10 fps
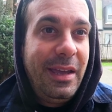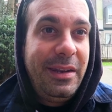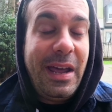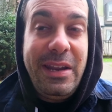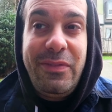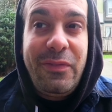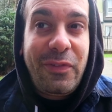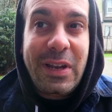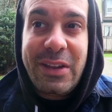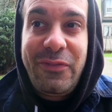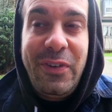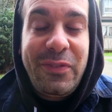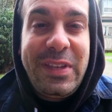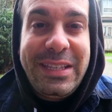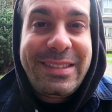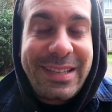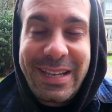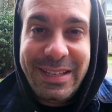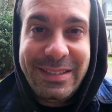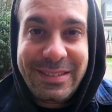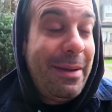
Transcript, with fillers: Not even for like 15 seconds.